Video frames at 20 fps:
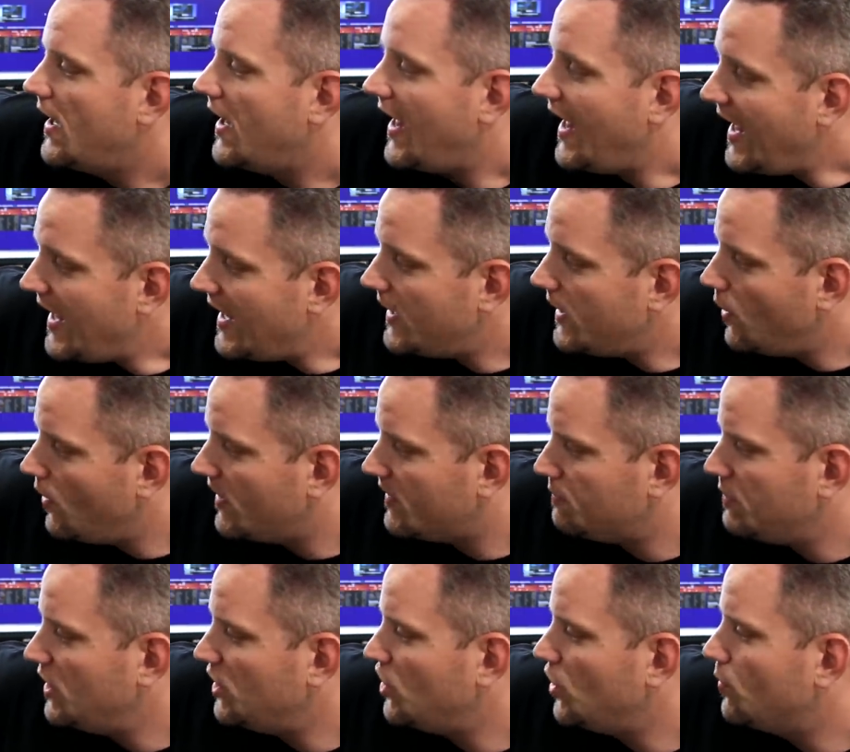eight
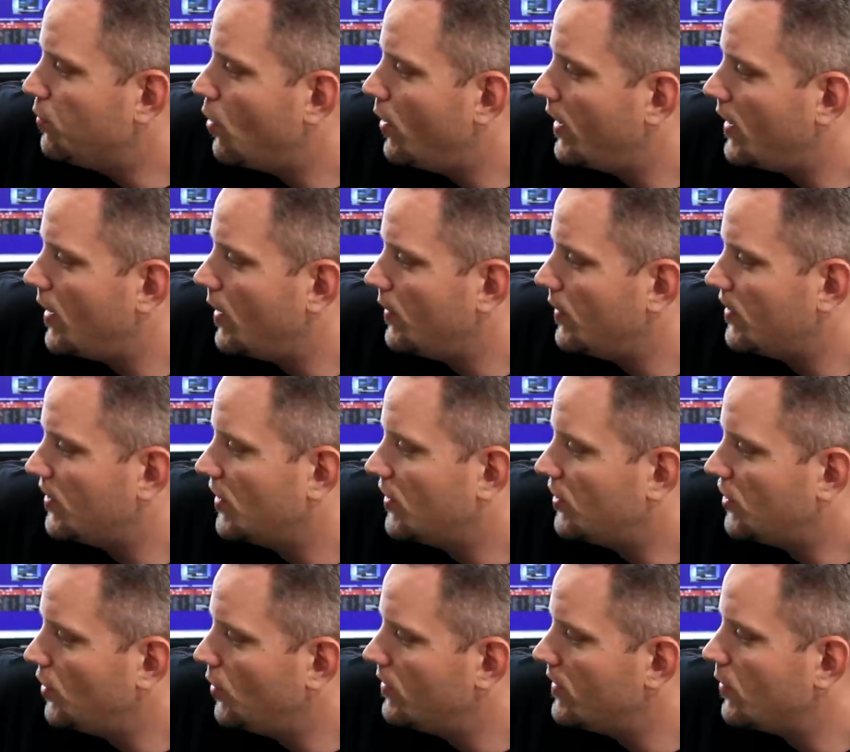USB 2.0s,
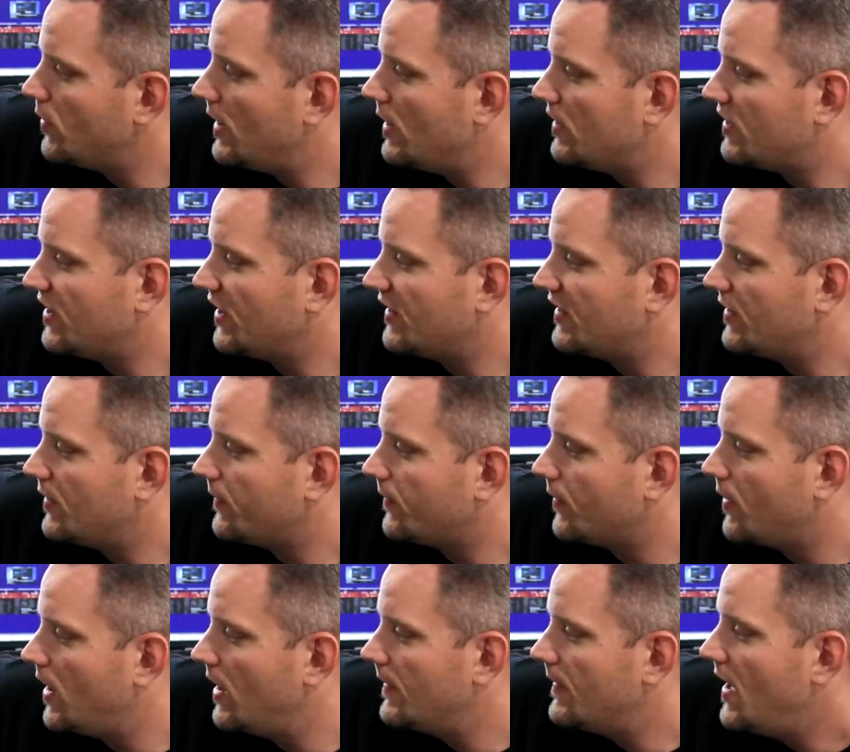two in the rear, six in the
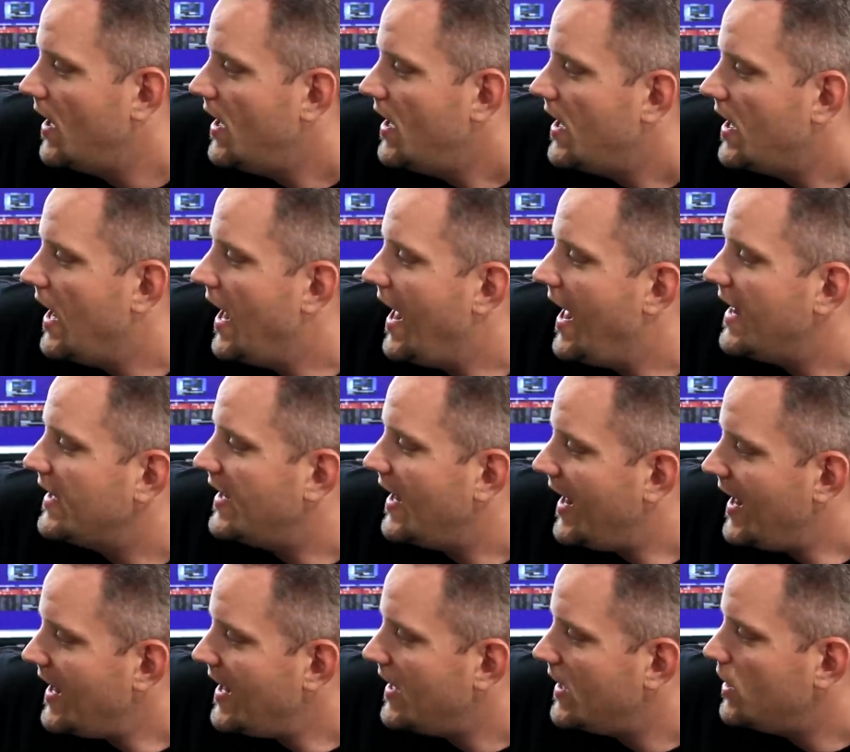front, and
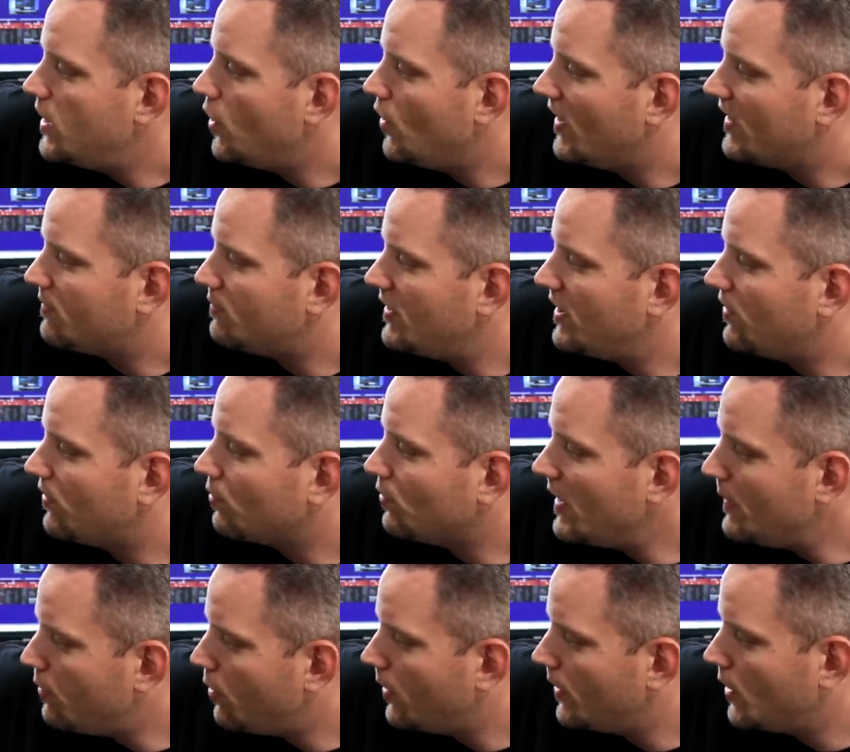eight USB
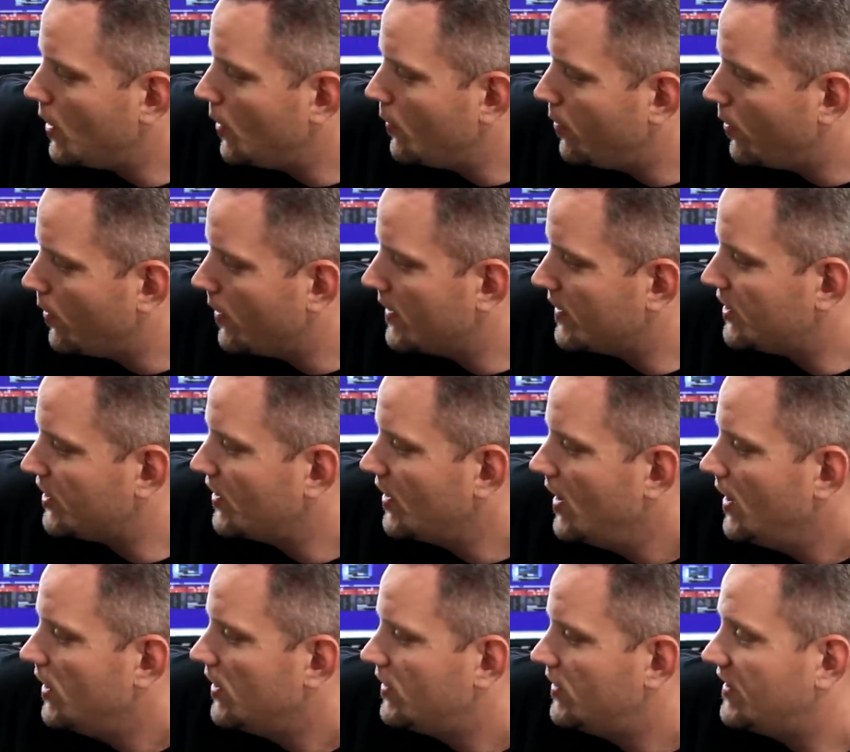3.0 ports,
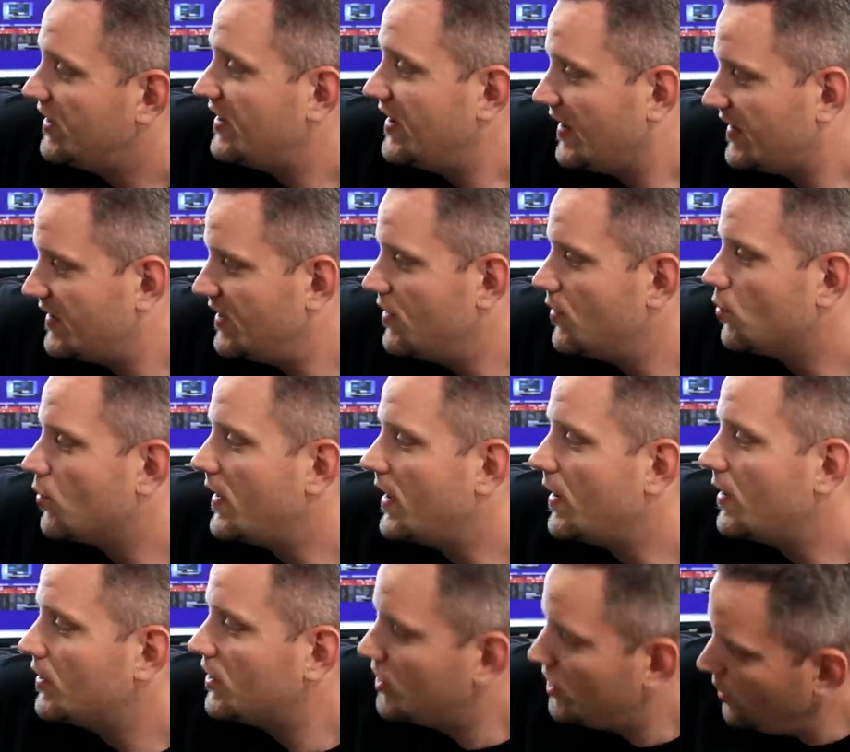six in the
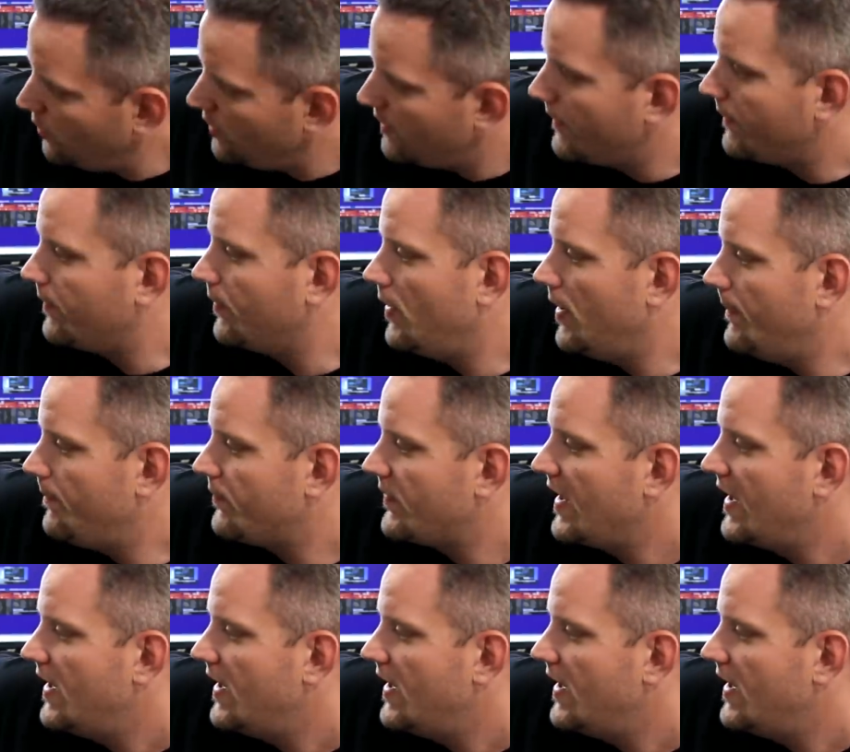rear, two in the front.